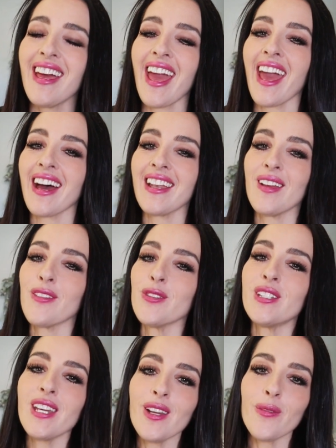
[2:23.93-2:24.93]
And if you
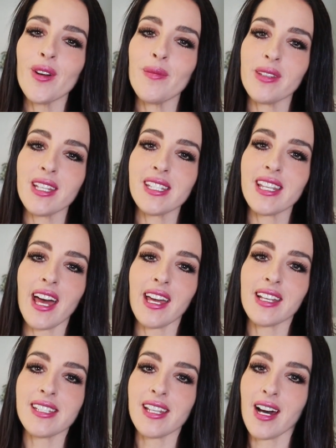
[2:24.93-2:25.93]
didn't whip these
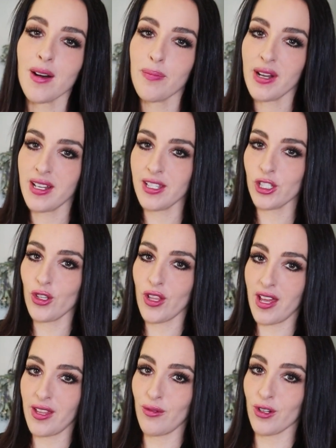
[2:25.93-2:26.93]
eggs up so
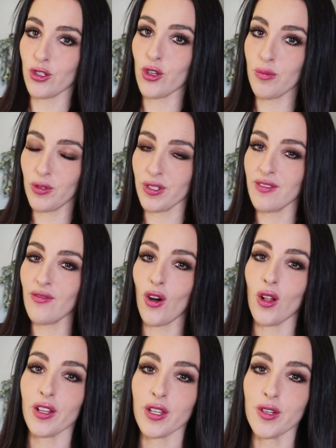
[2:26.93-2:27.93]
that they were tripled in
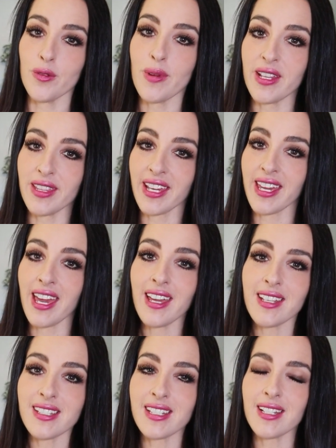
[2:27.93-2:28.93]
volume, the
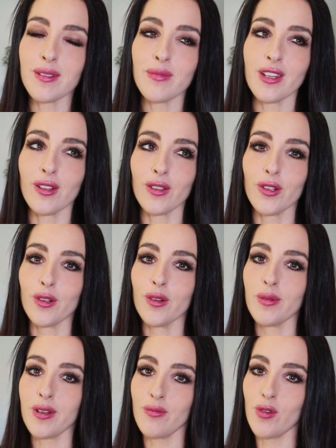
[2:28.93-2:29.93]
cake is gonna be a little
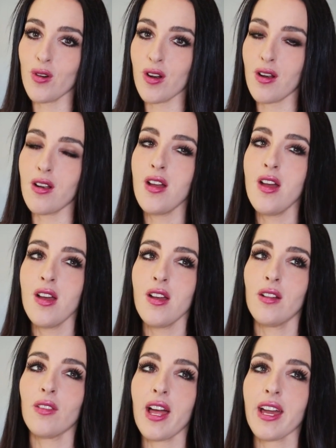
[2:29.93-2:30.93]
bit more
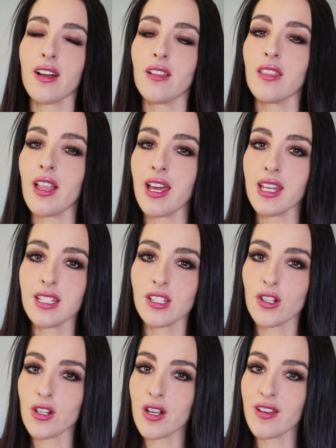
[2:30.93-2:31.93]
like
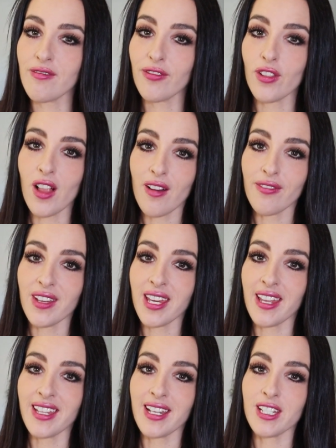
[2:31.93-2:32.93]
lighter and fluffy,
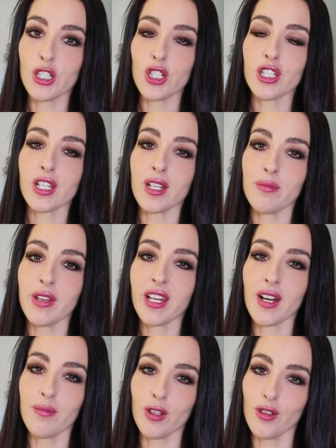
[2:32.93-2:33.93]
and then it's just gonna
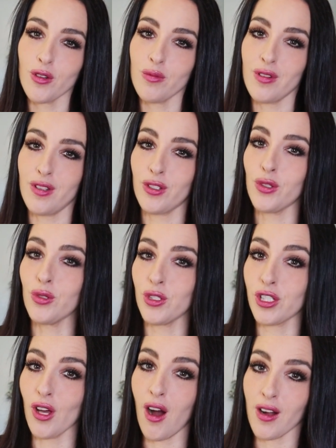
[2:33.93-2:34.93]
become a little bit too
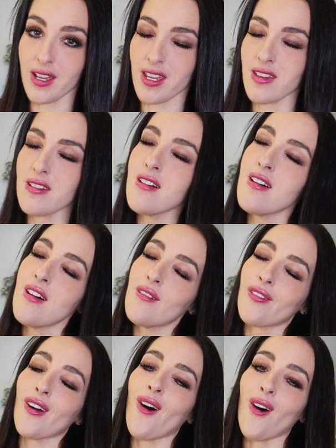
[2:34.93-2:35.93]
soggy
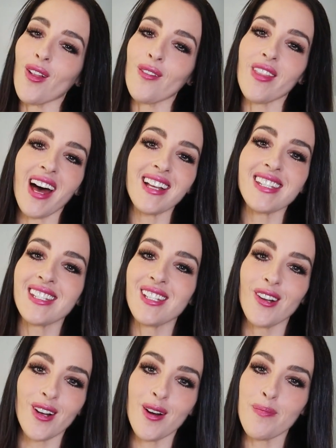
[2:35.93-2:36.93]
for all of that
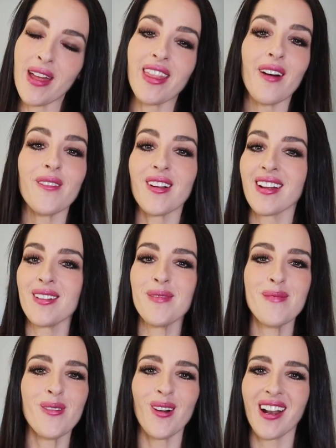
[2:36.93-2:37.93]
syrup that we're gonna
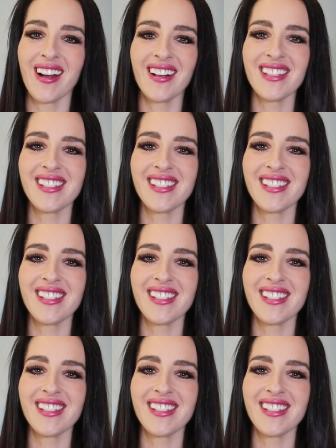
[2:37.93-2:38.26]
be pouring on